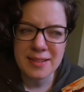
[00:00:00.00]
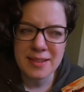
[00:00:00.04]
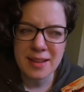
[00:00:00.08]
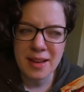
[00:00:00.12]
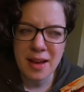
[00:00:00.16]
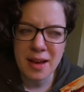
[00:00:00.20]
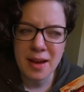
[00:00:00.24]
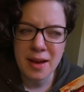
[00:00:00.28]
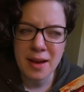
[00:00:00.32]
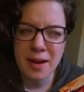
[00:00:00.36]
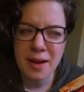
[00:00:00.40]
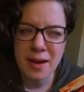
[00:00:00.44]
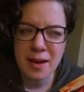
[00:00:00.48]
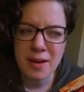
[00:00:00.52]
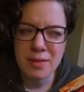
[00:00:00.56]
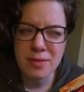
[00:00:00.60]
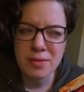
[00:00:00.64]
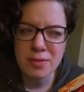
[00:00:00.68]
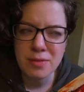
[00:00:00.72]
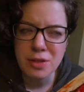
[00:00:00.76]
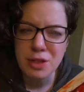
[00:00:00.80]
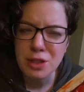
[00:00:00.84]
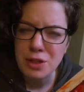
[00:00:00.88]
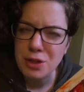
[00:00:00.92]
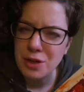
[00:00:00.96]
Uh,
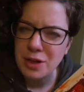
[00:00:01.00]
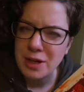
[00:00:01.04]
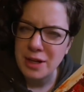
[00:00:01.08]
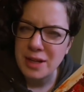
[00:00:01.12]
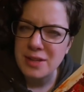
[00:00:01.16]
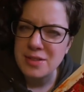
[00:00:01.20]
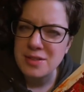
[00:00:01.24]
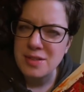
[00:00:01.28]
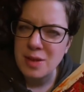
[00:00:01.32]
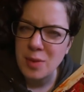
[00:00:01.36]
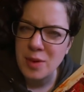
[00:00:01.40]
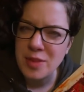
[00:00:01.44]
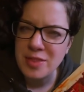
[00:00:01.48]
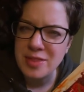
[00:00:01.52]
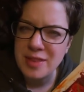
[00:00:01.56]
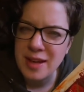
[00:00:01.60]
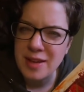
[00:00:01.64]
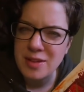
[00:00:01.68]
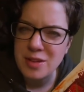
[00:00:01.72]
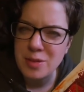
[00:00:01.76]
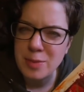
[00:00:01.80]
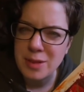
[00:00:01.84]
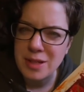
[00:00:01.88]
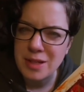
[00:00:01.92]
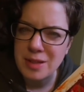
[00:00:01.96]
curious. I want that
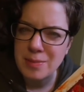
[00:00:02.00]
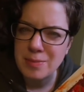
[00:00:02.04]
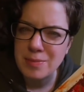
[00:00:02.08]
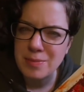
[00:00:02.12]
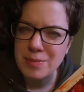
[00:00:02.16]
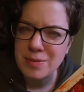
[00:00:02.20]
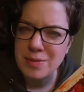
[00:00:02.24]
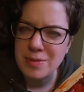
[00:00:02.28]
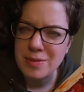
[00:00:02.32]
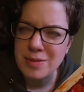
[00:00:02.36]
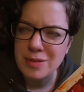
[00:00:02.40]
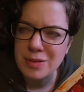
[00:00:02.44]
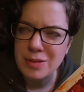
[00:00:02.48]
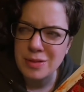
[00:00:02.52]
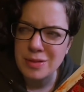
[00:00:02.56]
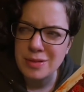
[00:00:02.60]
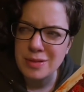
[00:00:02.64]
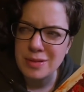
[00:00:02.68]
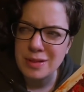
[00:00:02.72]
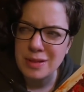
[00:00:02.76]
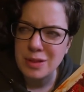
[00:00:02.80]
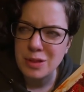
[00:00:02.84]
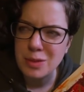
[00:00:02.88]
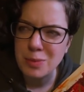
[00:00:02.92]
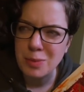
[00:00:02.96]
to be just
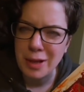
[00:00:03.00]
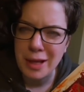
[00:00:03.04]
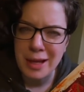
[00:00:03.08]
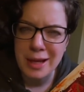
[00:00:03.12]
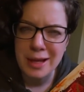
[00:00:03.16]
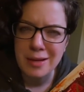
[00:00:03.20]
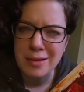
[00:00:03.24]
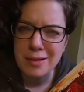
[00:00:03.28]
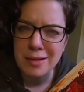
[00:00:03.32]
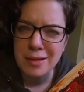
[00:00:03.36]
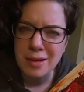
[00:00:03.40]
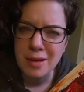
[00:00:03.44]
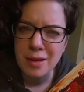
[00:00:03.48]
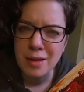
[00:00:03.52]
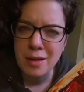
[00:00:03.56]
explained.